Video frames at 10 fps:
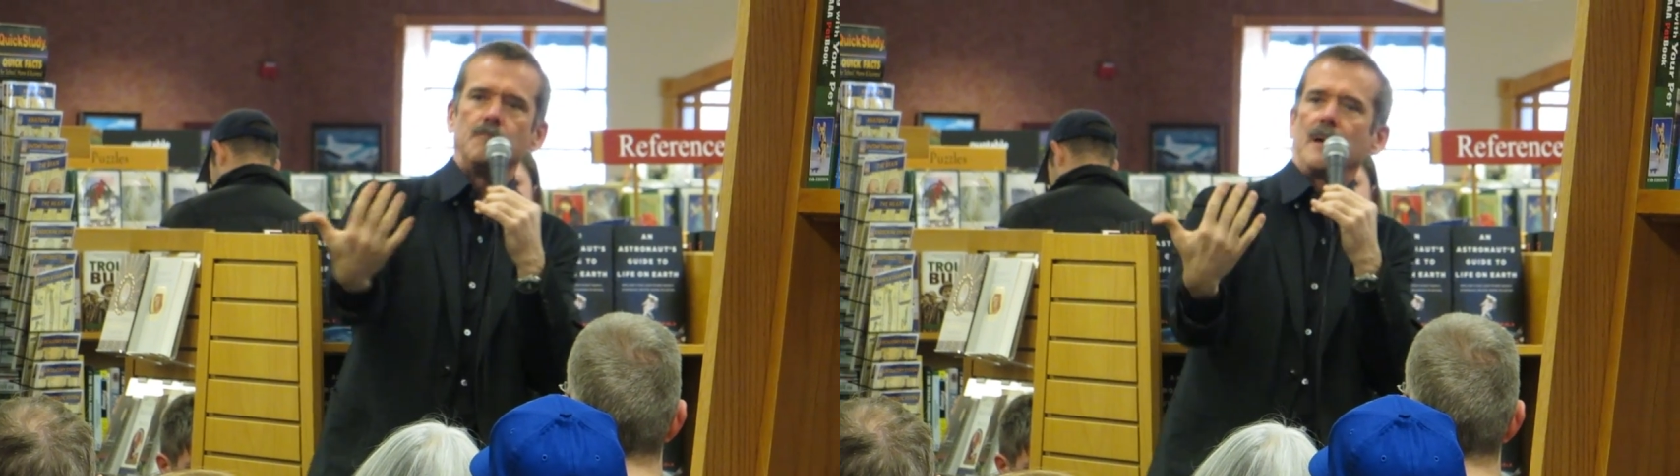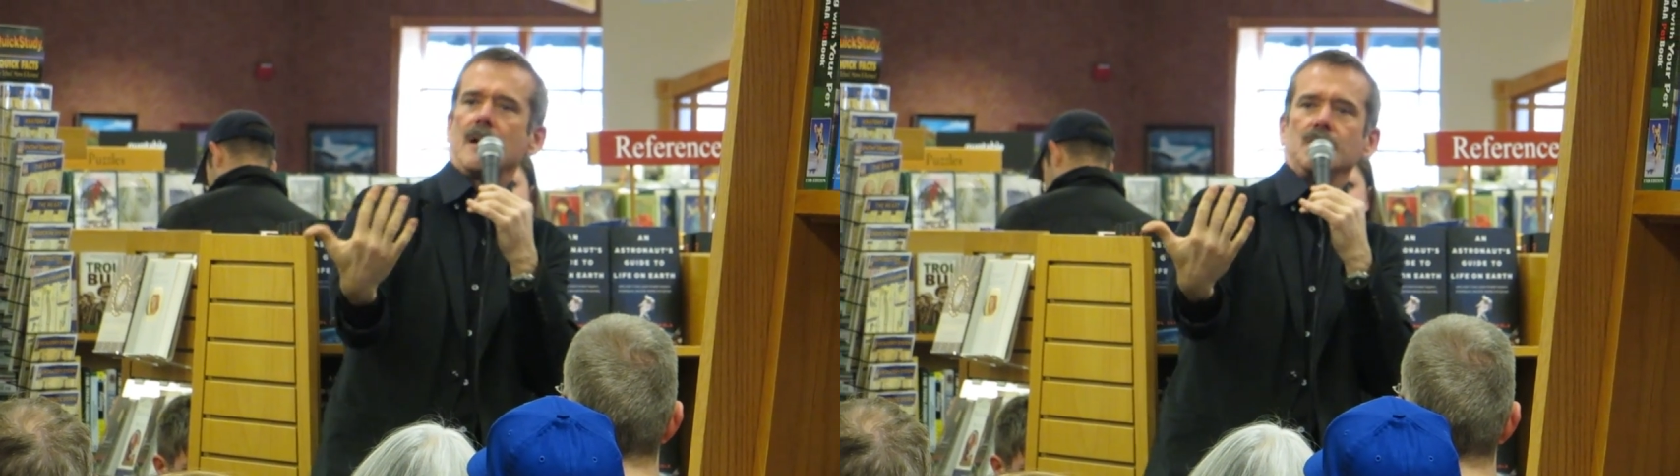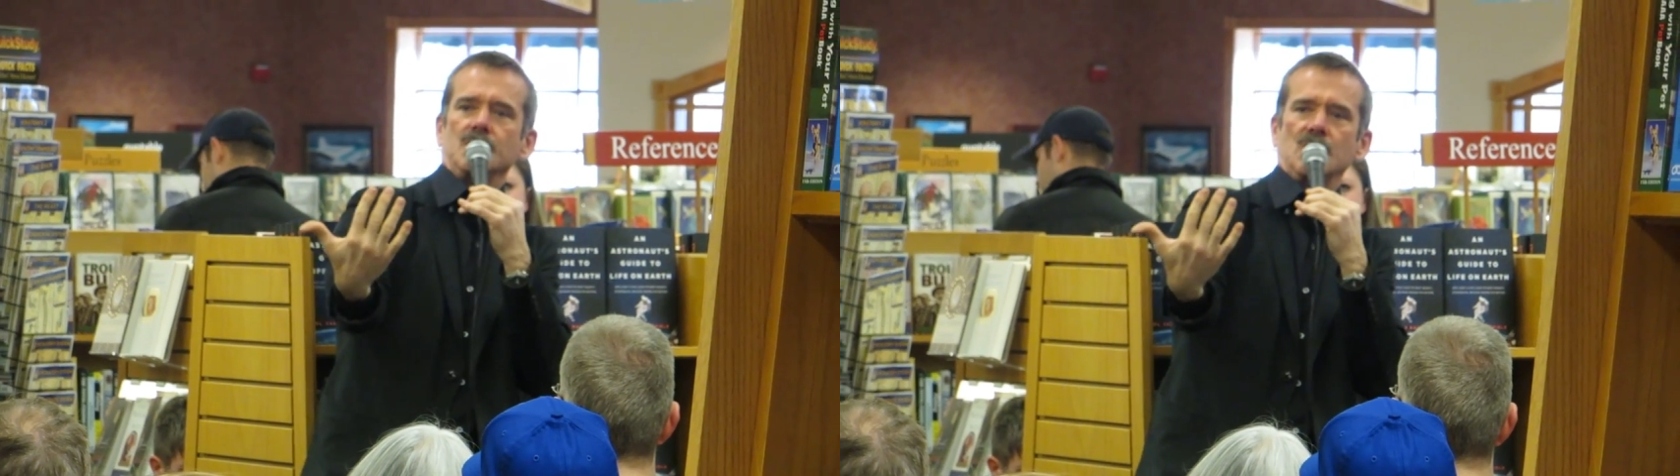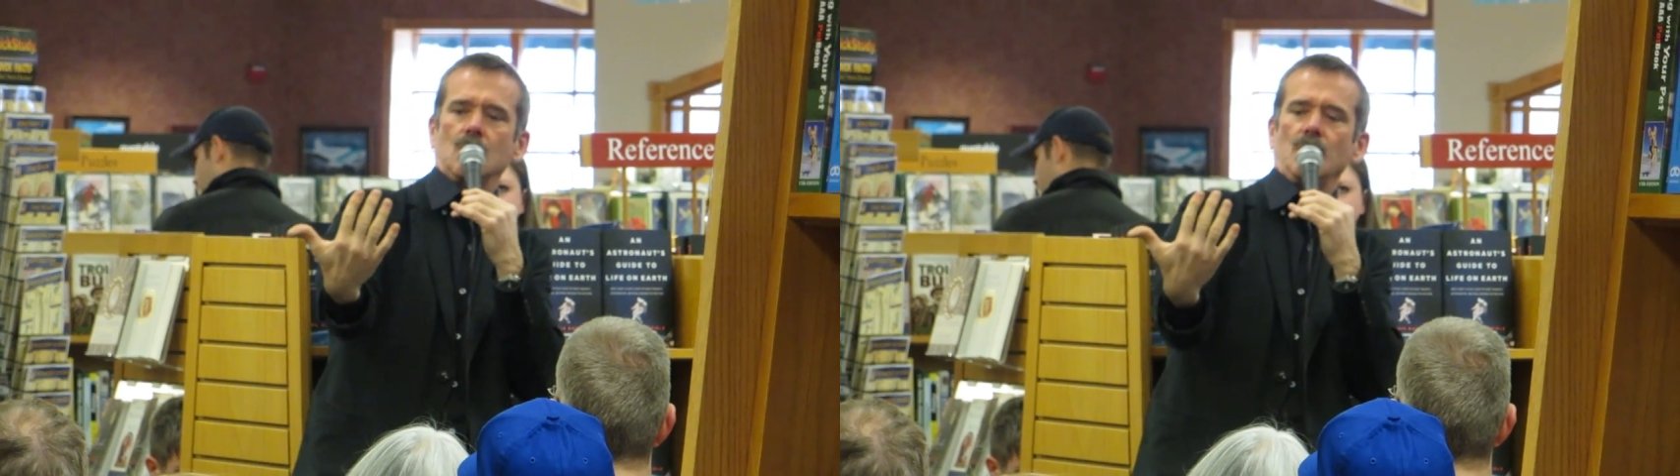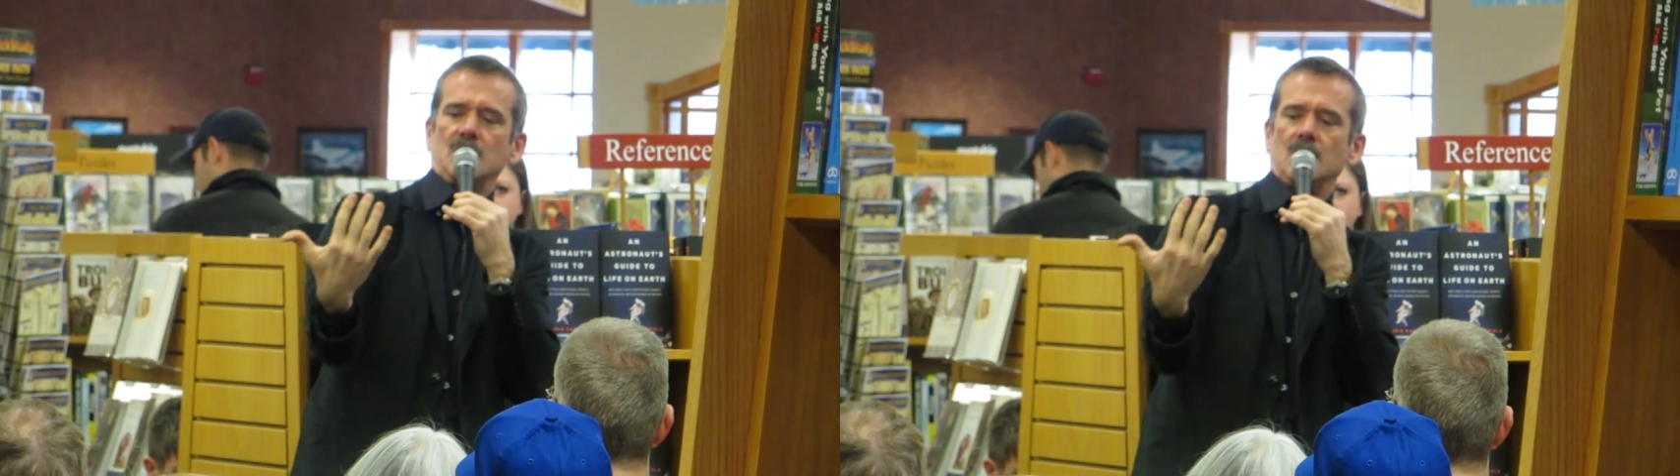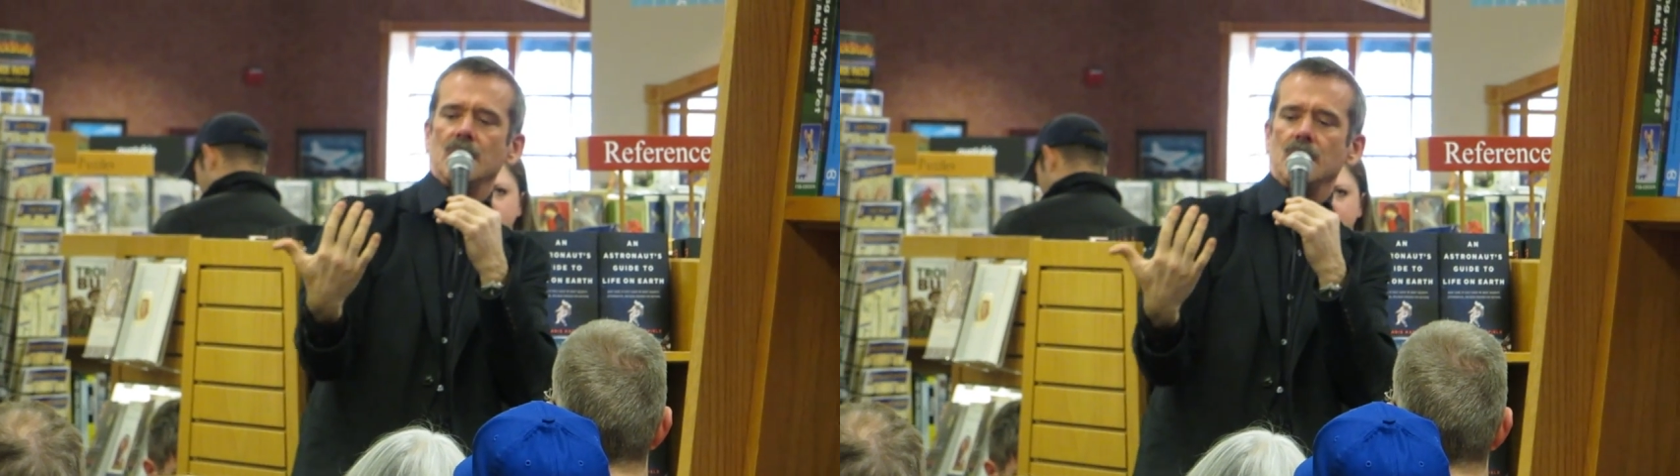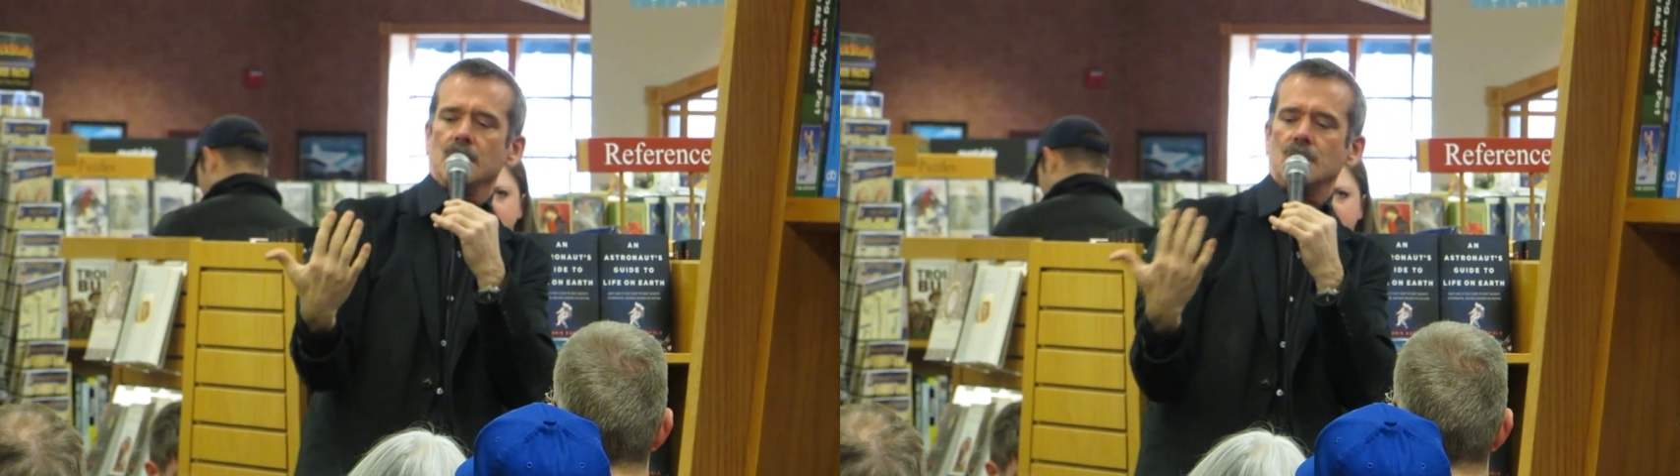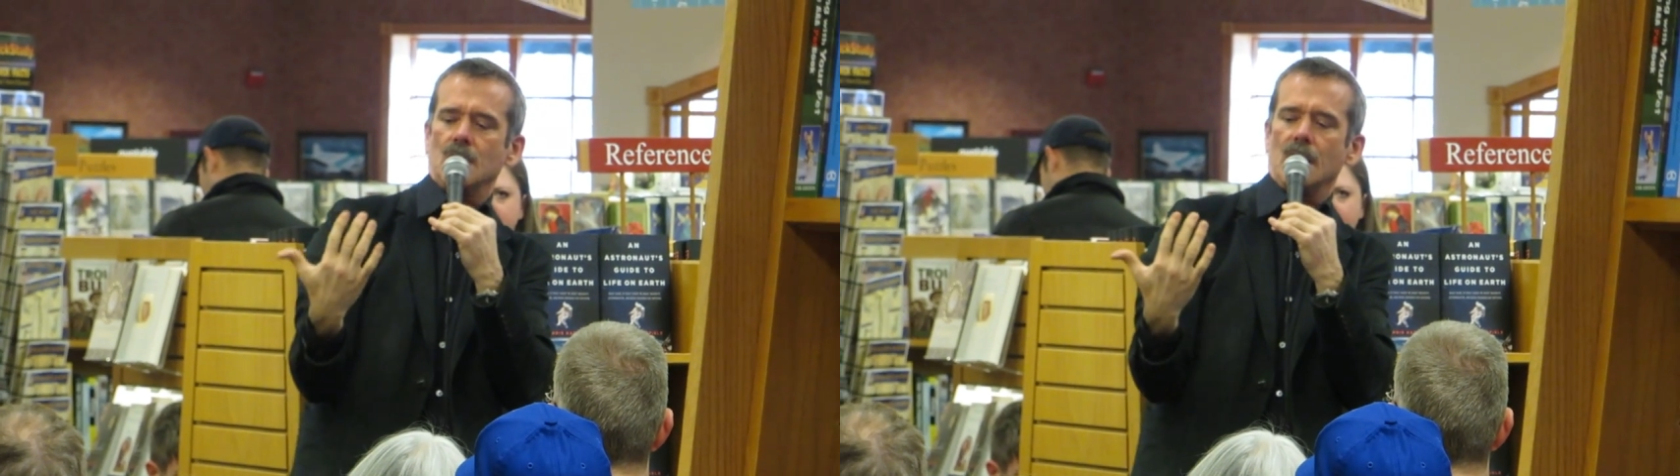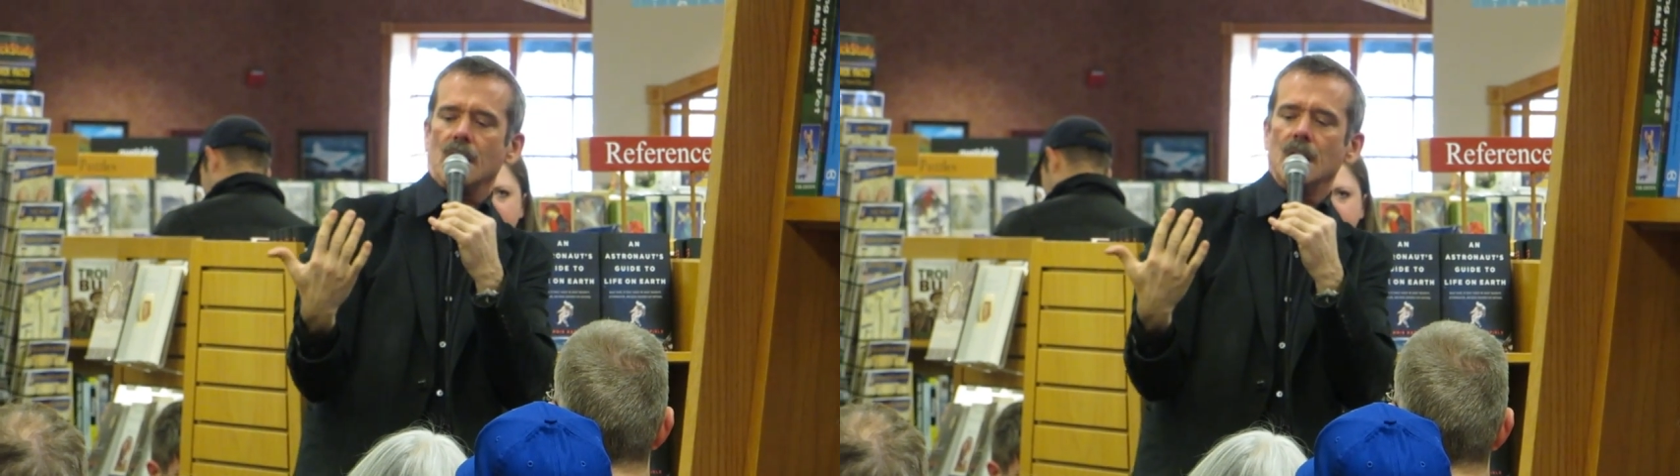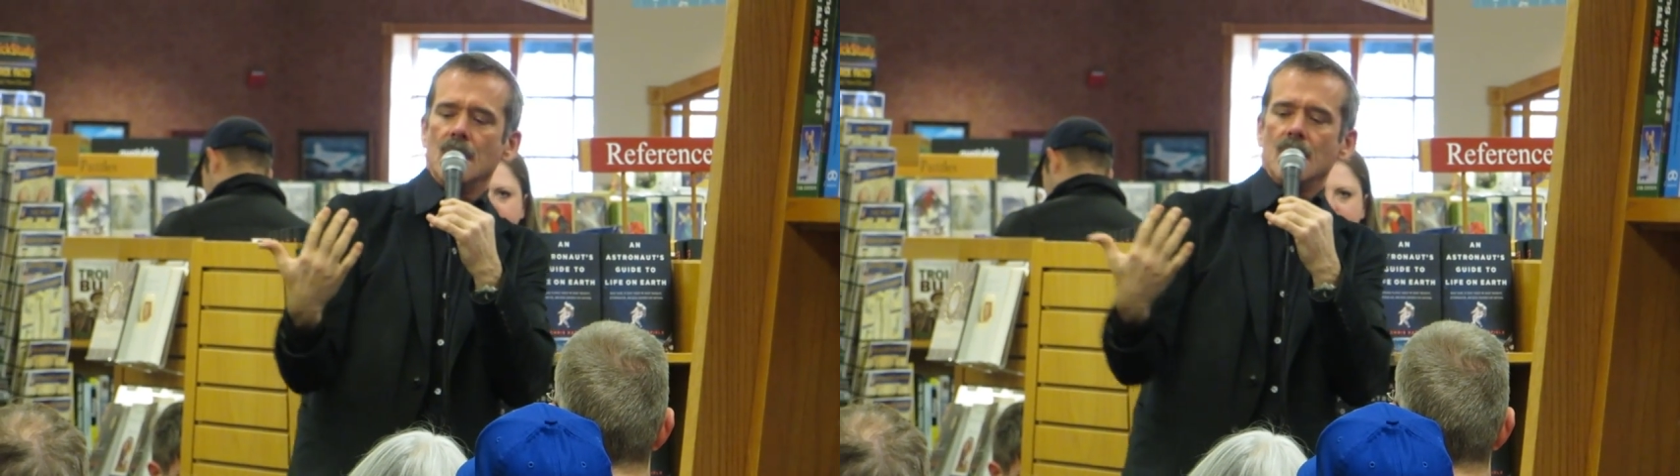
pounds squished into your chair,